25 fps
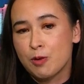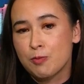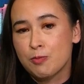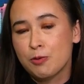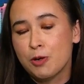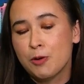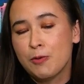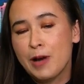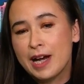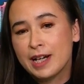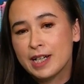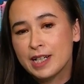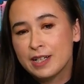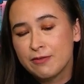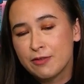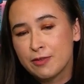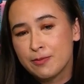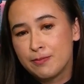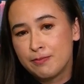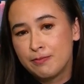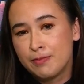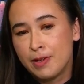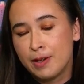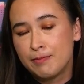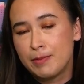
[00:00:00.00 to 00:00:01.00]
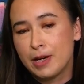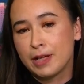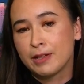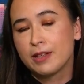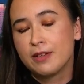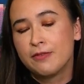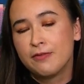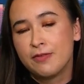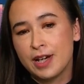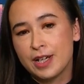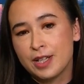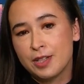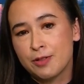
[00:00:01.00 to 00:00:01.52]
more proactive about the
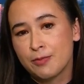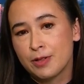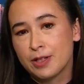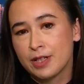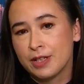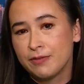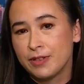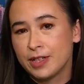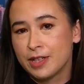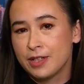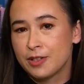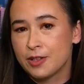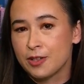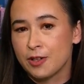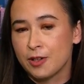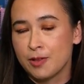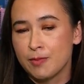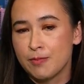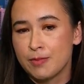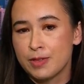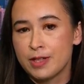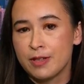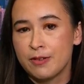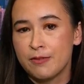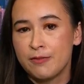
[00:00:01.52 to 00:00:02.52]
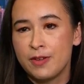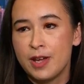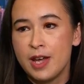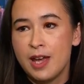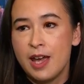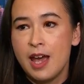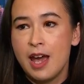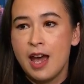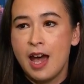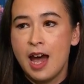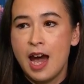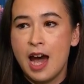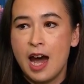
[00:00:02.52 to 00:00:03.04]
advice we're giving in terms of
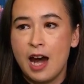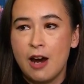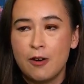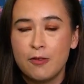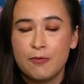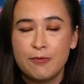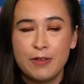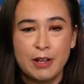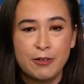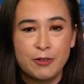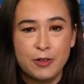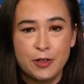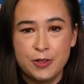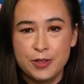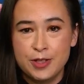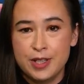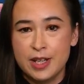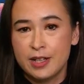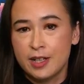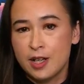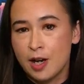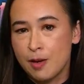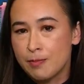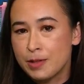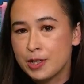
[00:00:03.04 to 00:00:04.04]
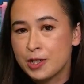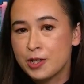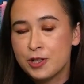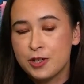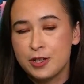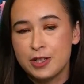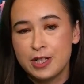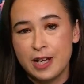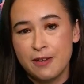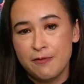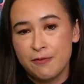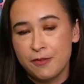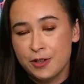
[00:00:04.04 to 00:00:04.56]
mm. how founders and companies
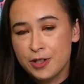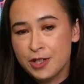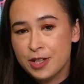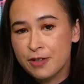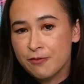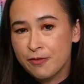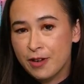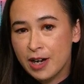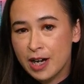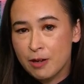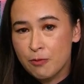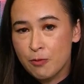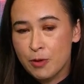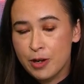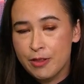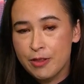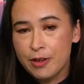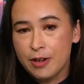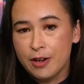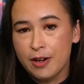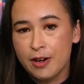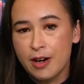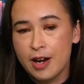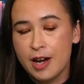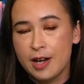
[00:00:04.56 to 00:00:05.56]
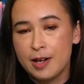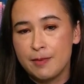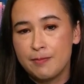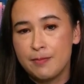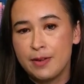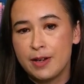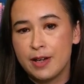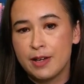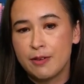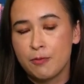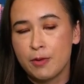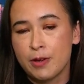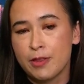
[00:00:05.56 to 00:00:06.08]
should diversify where they're um,
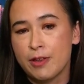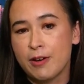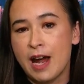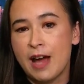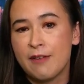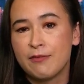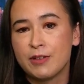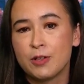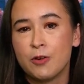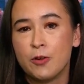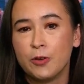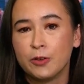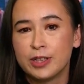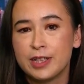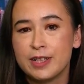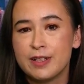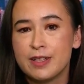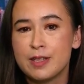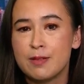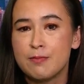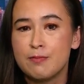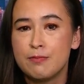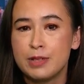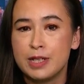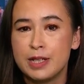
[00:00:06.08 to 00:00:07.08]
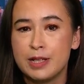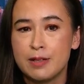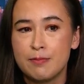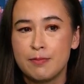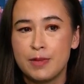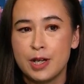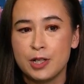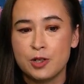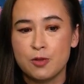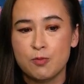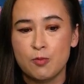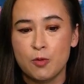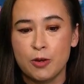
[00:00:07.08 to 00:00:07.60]
where they're having holdings and being
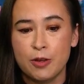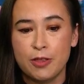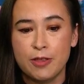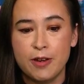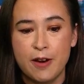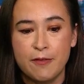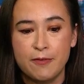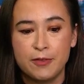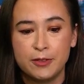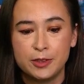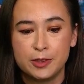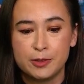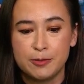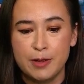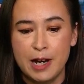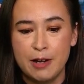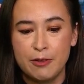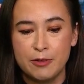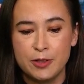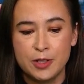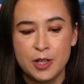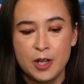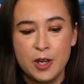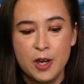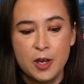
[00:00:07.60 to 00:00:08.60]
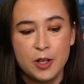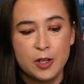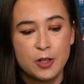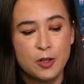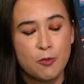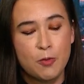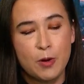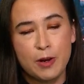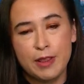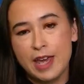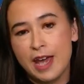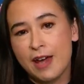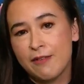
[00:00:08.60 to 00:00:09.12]
much more thoughtful around you know
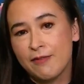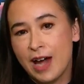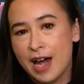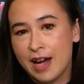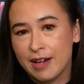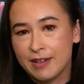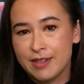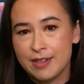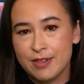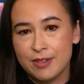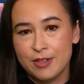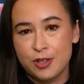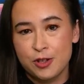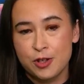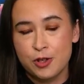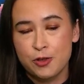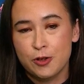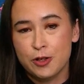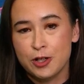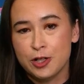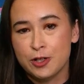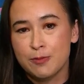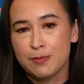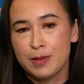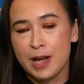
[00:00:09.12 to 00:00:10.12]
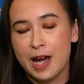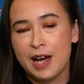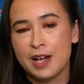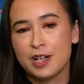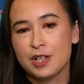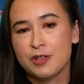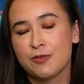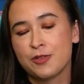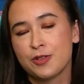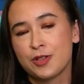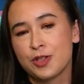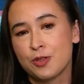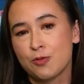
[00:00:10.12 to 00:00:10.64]
where they have access to short-term
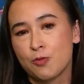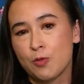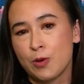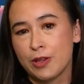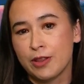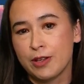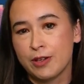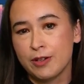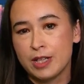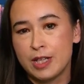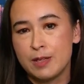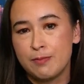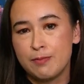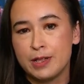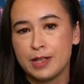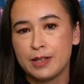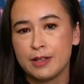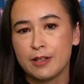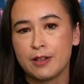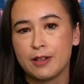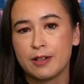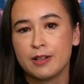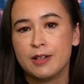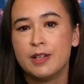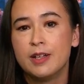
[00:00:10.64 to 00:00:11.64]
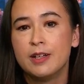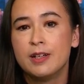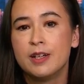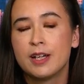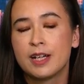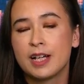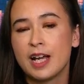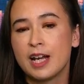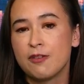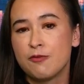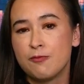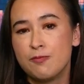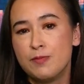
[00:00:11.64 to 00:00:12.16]
cash versus where they're keeping their
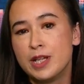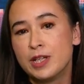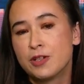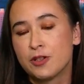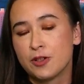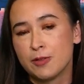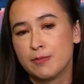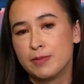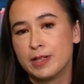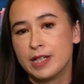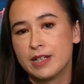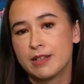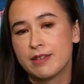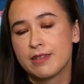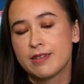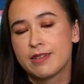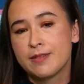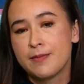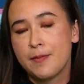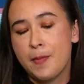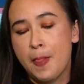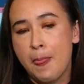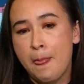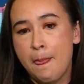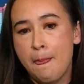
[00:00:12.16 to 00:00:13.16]
kind of midterm needs.